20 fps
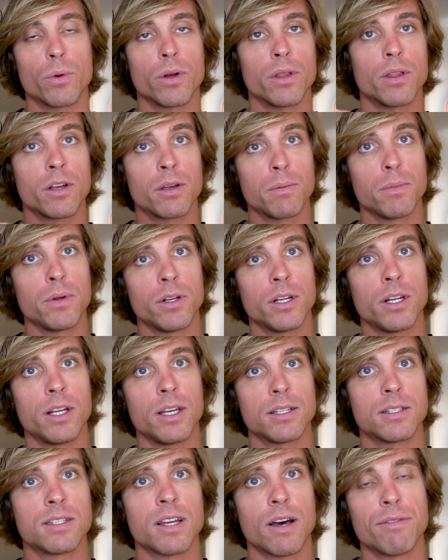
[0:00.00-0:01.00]
where the community
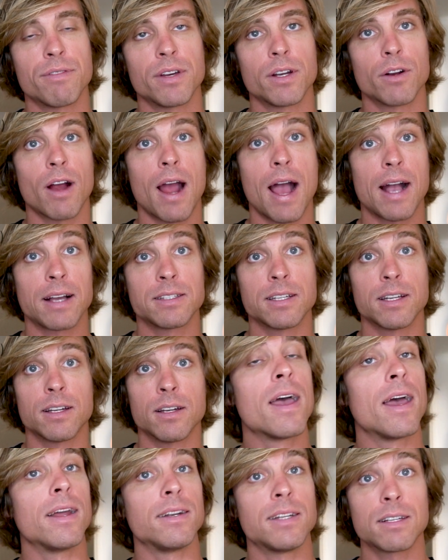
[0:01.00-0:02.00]
itself interacts
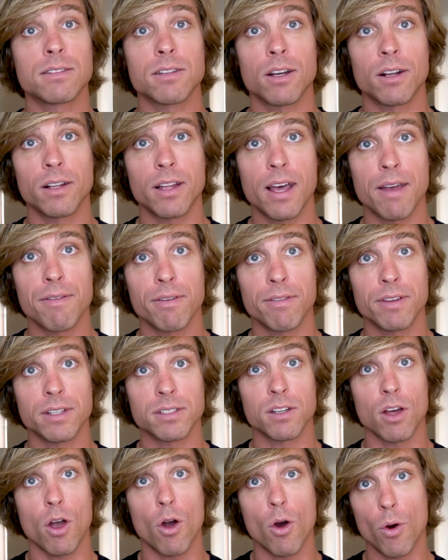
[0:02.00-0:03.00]
and takes on a life of
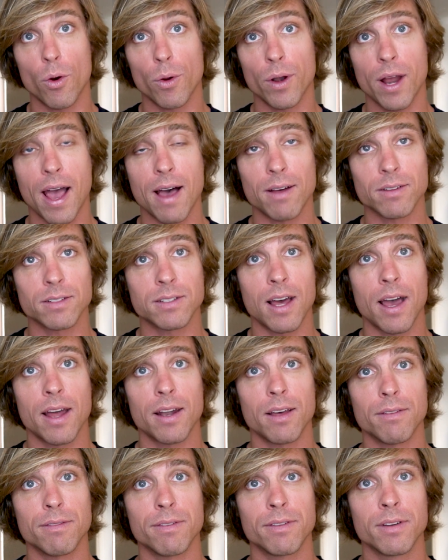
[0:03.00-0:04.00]
its own outside
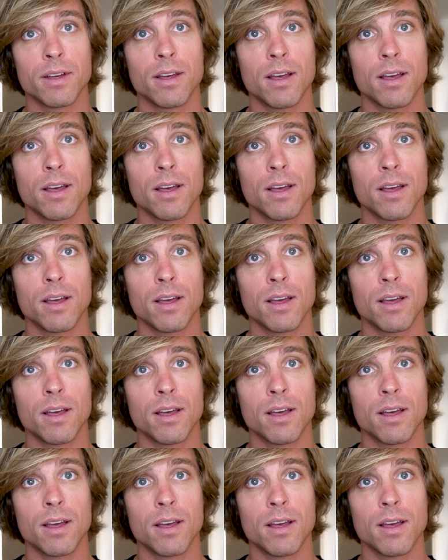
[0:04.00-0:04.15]
of